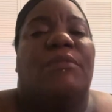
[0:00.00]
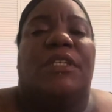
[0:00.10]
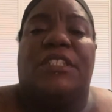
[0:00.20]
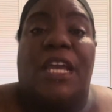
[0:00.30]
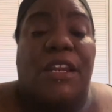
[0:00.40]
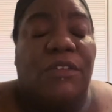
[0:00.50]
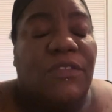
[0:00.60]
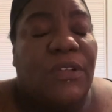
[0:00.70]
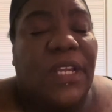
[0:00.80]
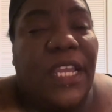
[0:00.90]
a shout out
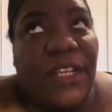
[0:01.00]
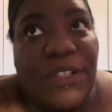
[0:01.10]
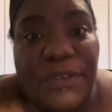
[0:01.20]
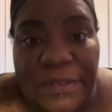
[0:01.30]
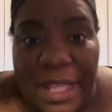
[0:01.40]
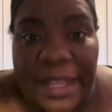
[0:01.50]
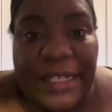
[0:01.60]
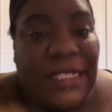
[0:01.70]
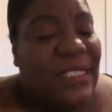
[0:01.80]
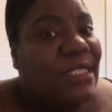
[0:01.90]
to Hair So Fly,
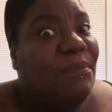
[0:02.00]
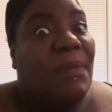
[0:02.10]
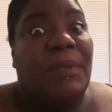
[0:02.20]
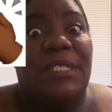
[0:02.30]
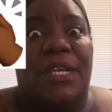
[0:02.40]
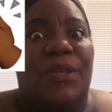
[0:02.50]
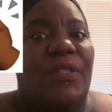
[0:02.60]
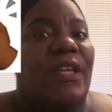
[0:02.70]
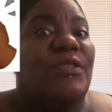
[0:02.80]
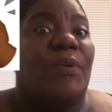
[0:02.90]
cause I'm gonna tell you,
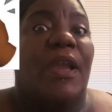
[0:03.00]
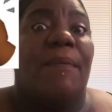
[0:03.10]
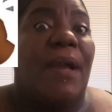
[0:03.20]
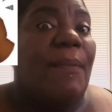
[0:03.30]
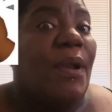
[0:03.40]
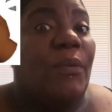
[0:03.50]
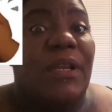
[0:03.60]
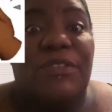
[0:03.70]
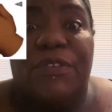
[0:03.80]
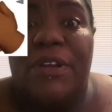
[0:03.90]
that's where I buy my
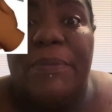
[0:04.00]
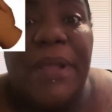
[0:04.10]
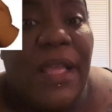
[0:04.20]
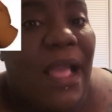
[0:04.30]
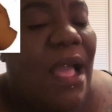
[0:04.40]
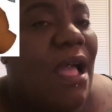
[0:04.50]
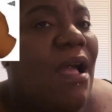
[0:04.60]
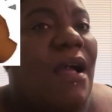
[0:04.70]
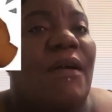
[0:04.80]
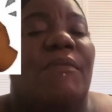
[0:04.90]
wigs from.
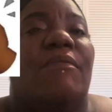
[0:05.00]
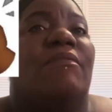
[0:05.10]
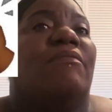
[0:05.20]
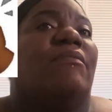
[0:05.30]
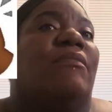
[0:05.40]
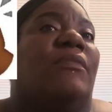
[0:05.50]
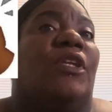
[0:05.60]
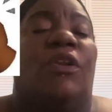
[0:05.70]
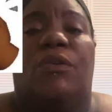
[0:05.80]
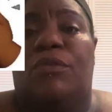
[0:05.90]
Um, you
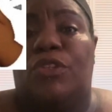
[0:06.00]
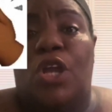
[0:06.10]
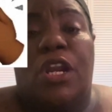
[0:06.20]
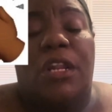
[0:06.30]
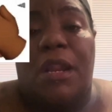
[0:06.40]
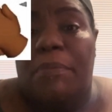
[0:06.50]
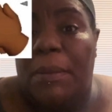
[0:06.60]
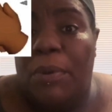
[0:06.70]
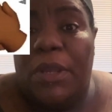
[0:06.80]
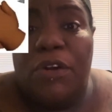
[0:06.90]
know, not a lot of
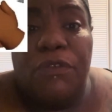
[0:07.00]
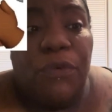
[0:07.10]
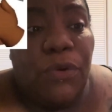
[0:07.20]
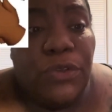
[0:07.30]
people can afford